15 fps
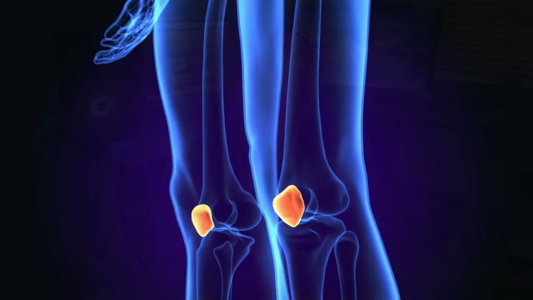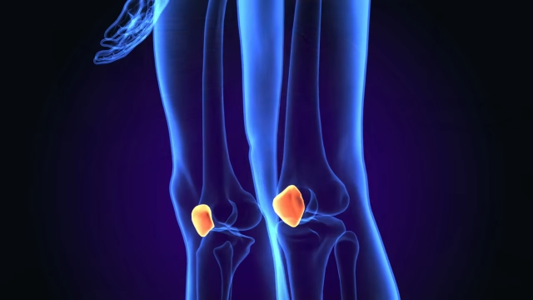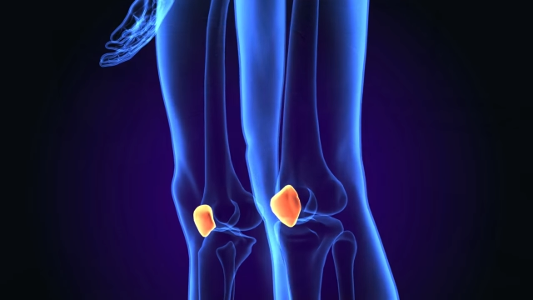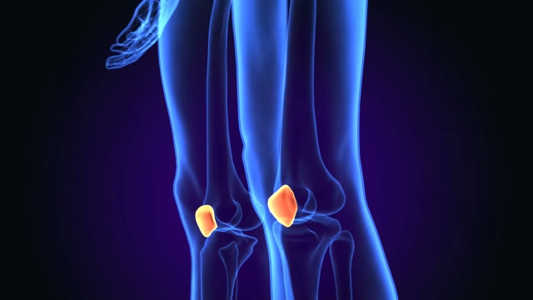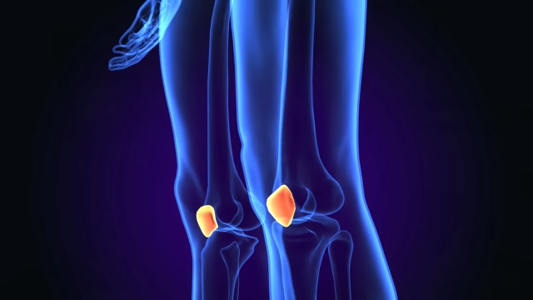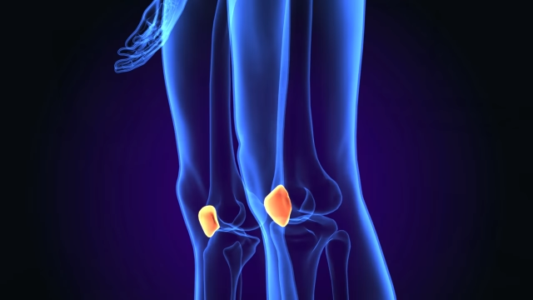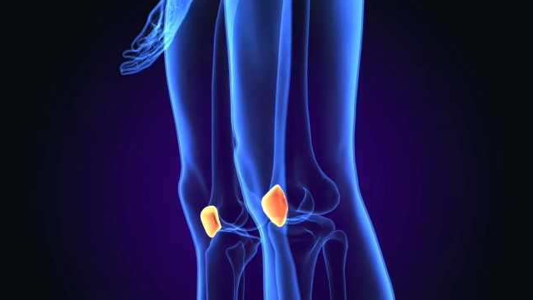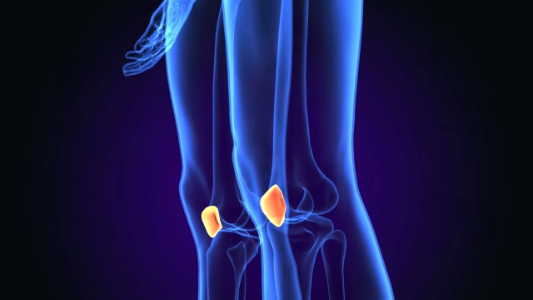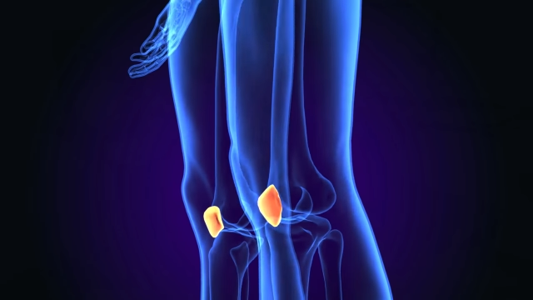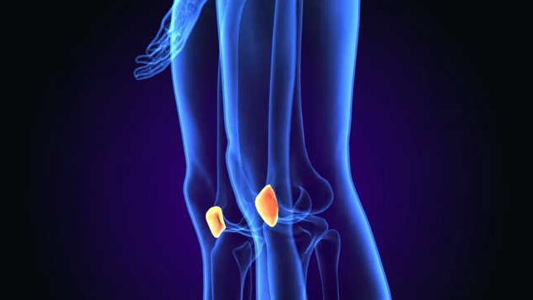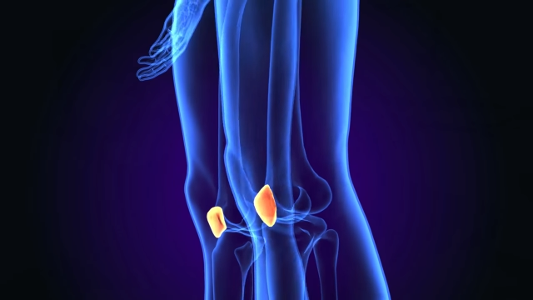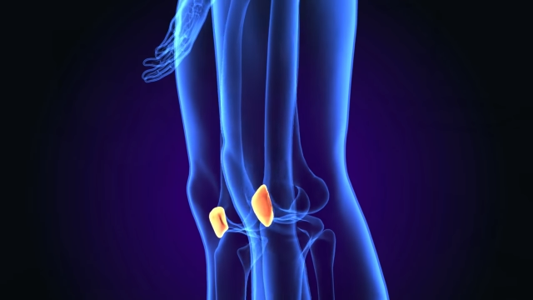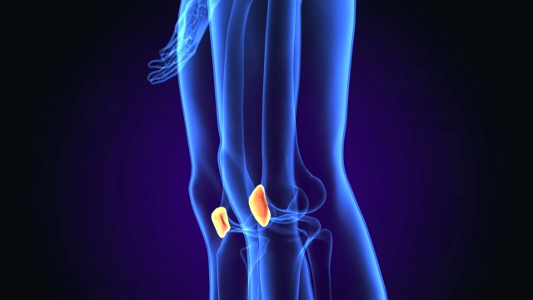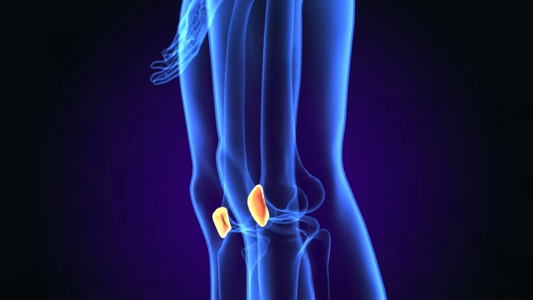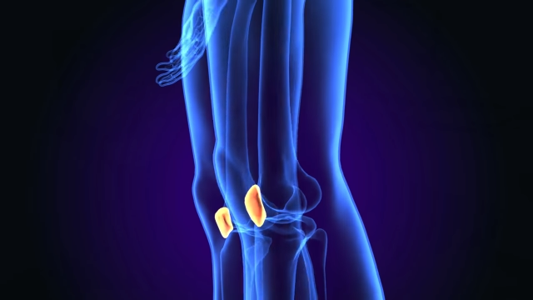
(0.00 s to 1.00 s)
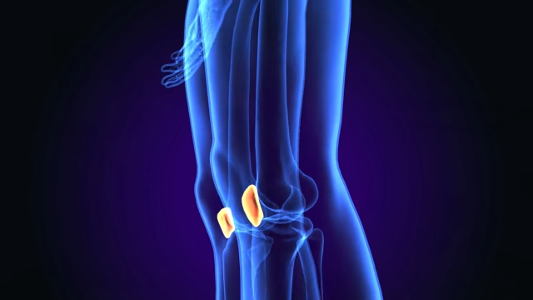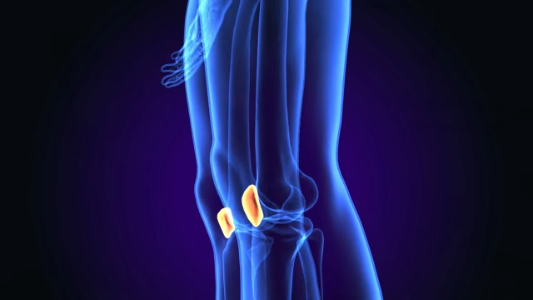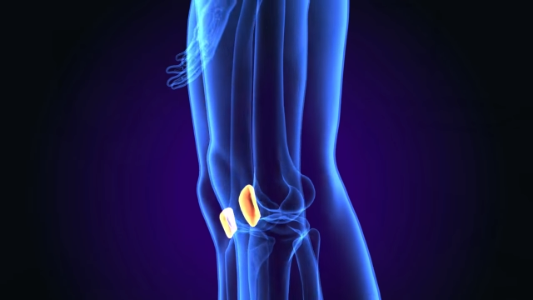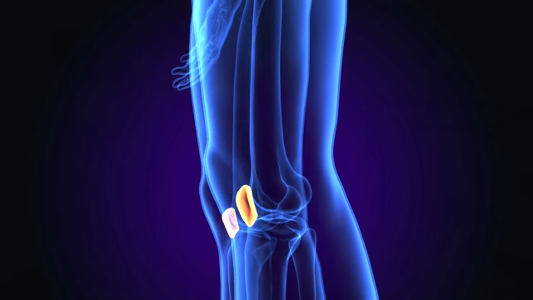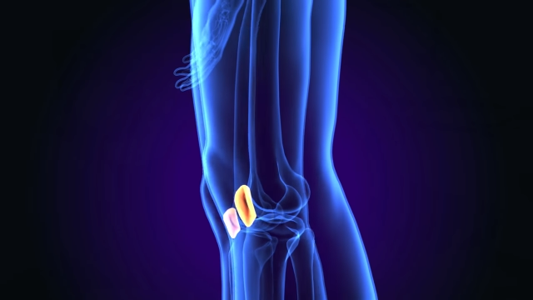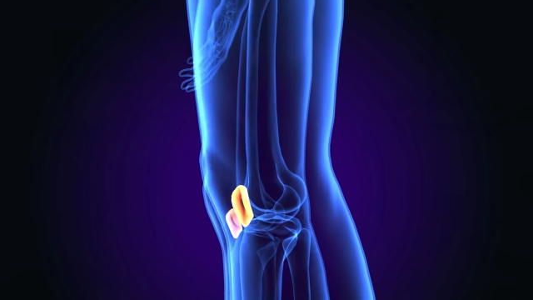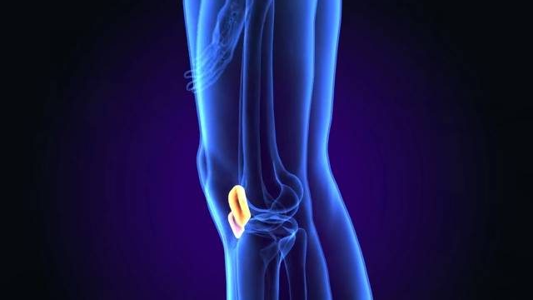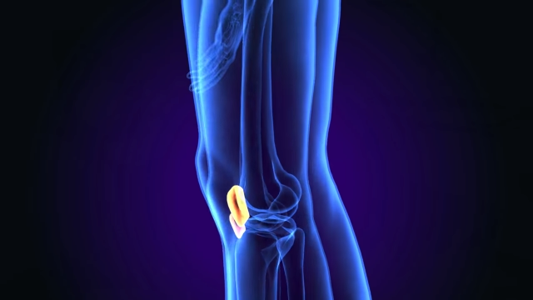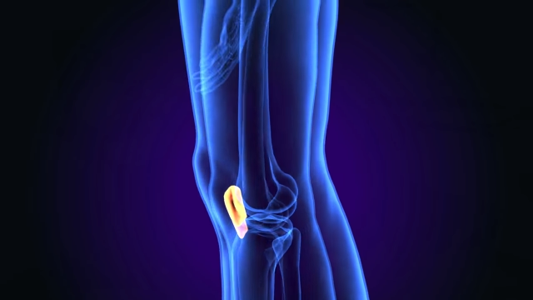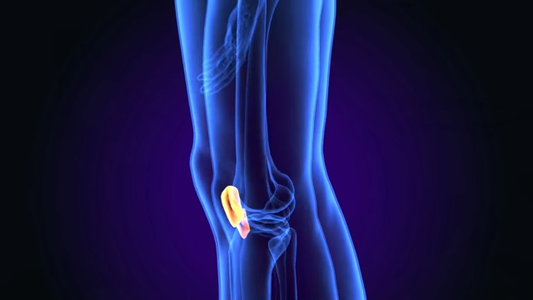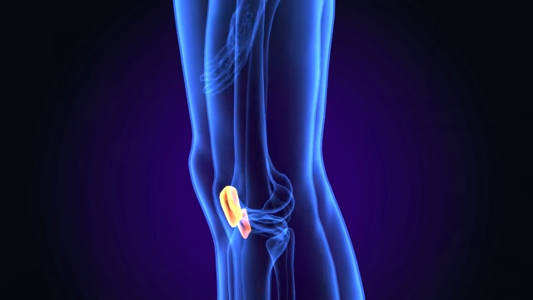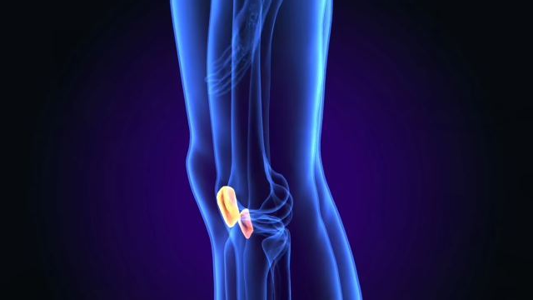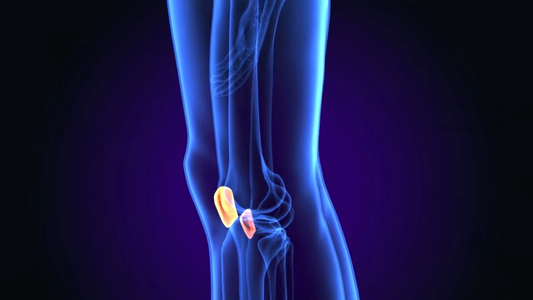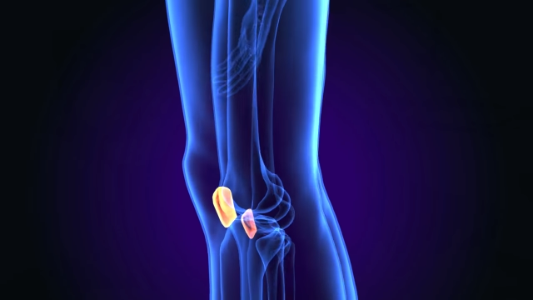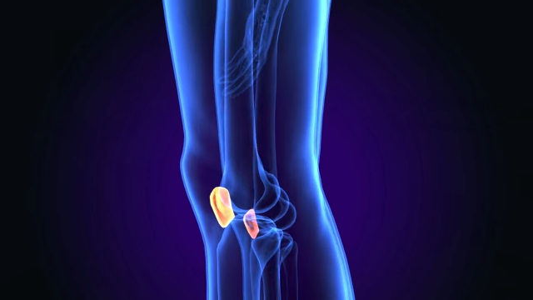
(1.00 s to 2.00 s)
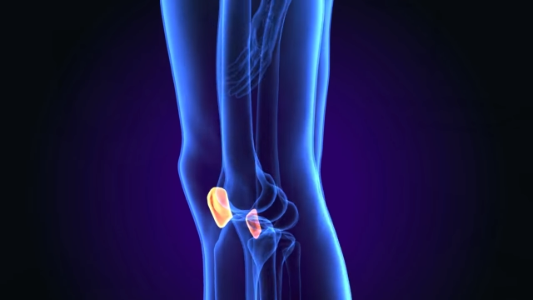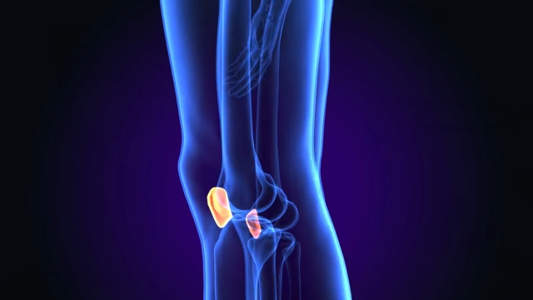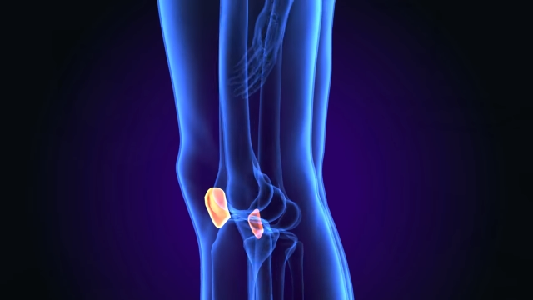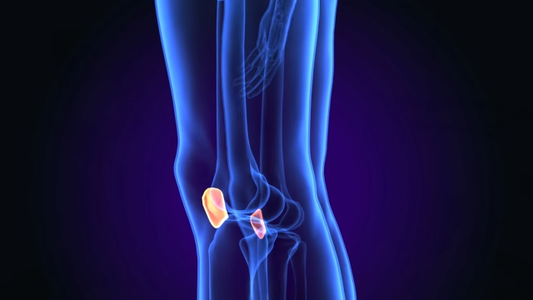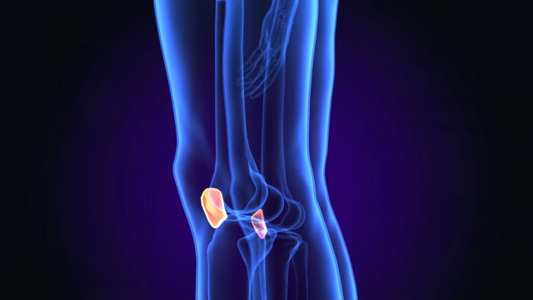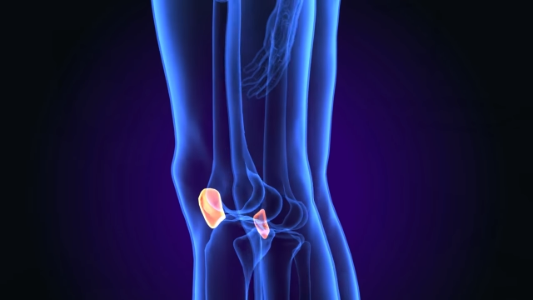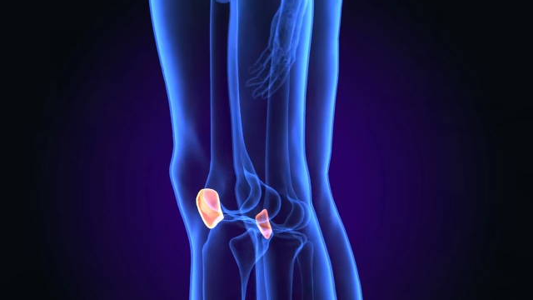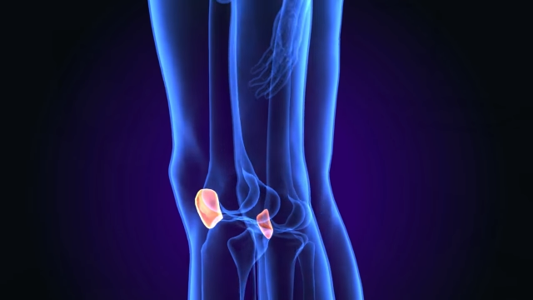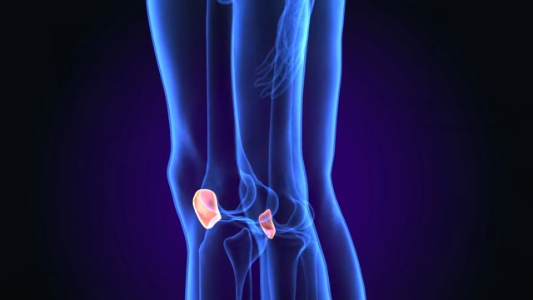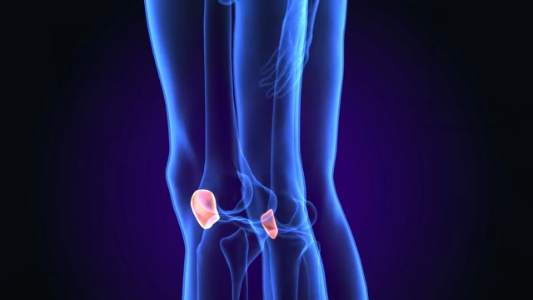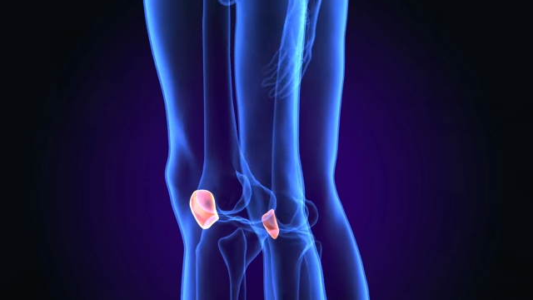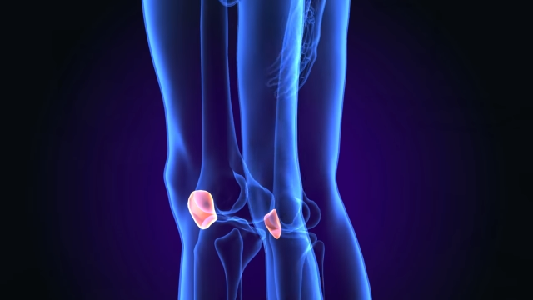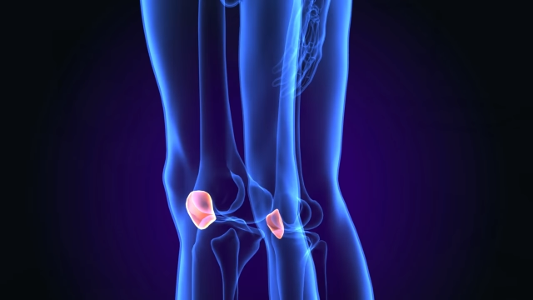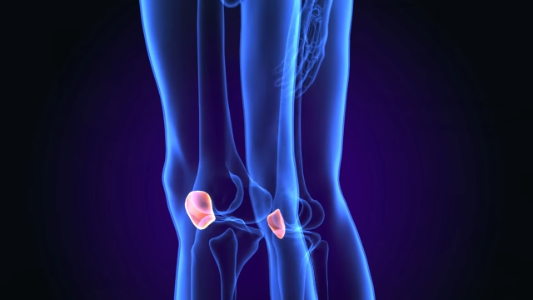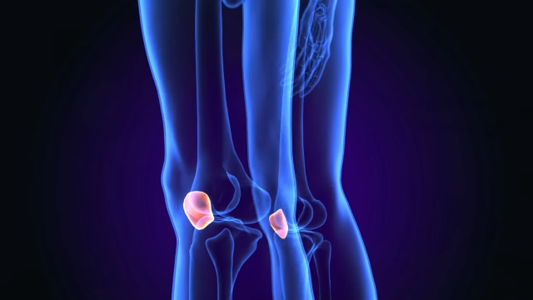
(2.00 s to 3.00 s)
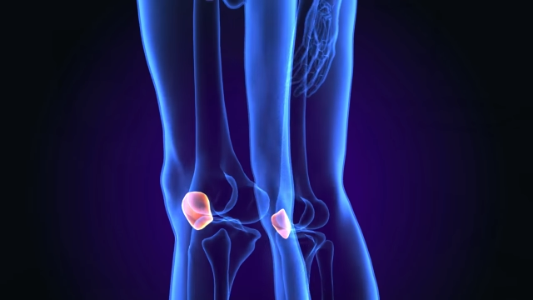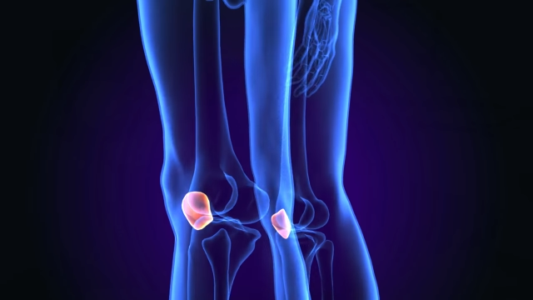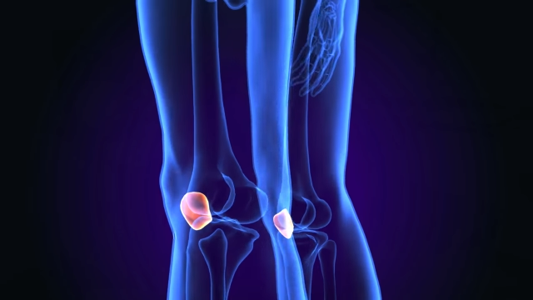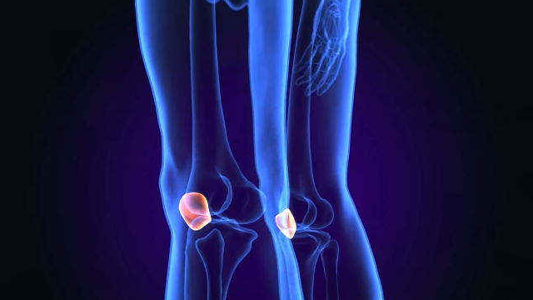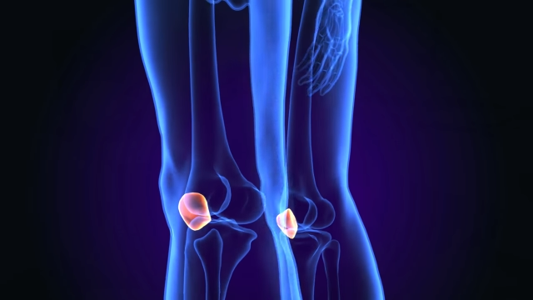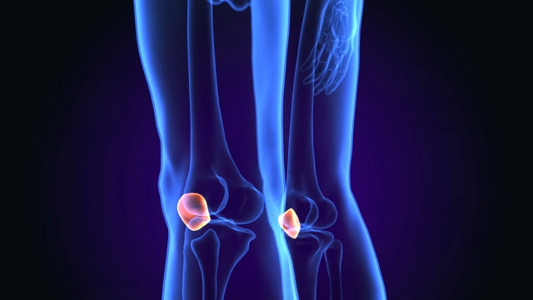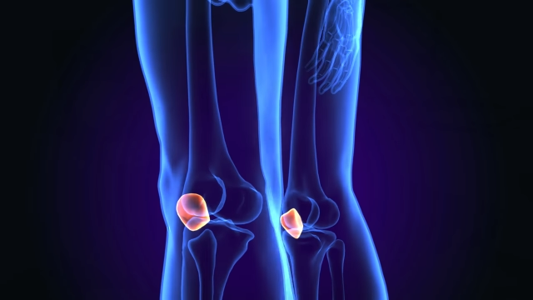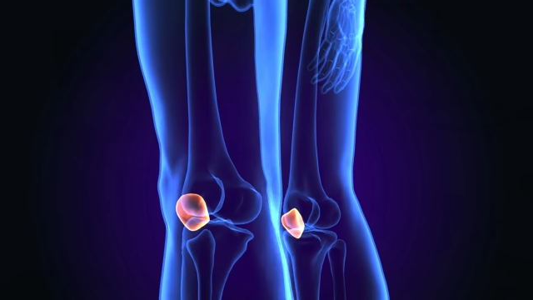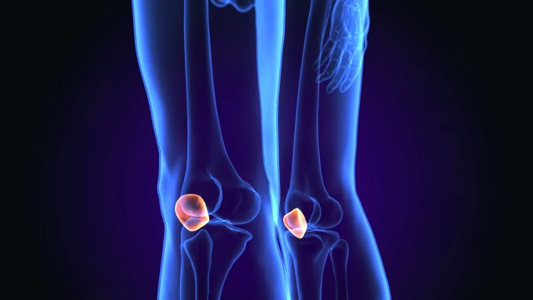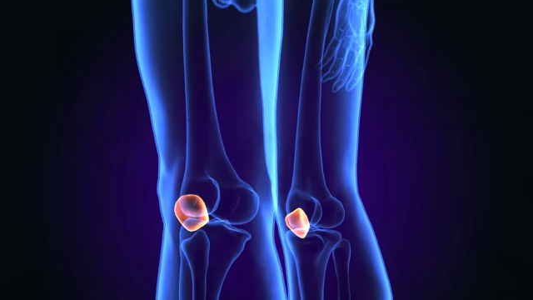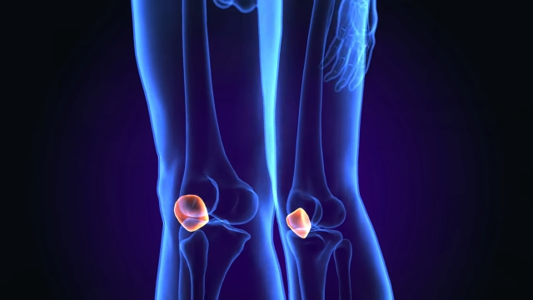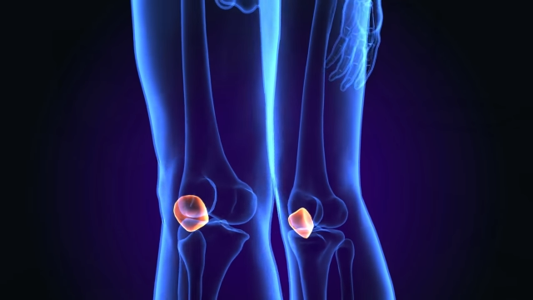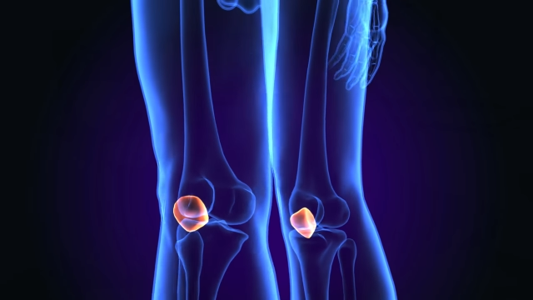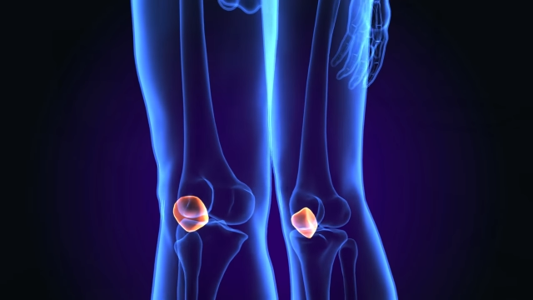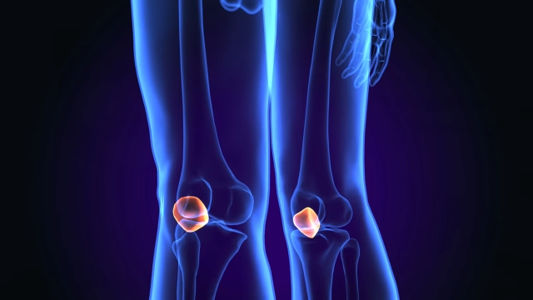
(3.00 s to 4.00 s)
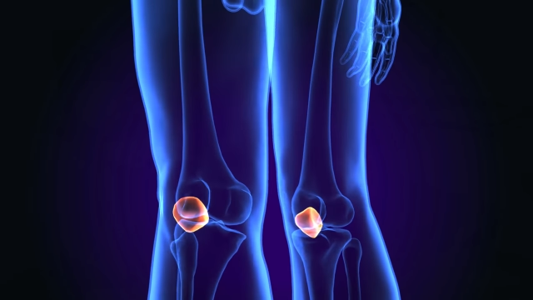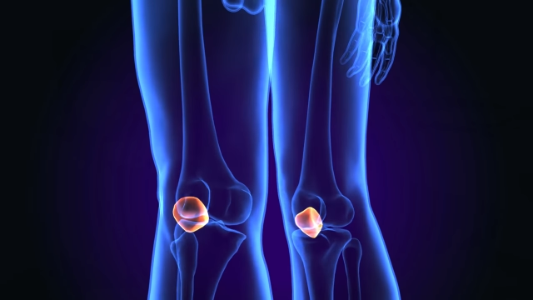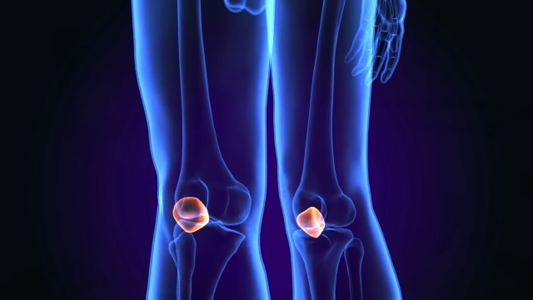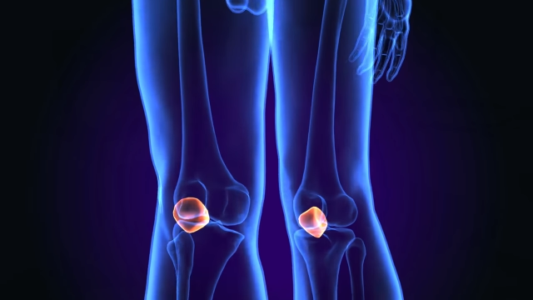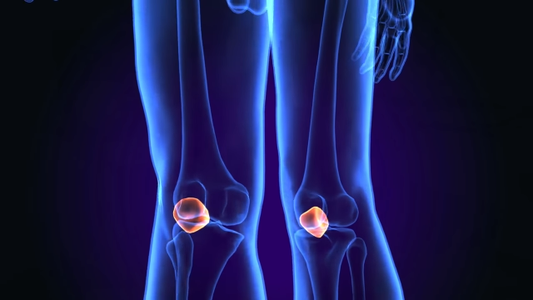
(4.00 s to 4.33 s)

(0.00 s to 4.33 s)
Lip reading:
(no speaker visible)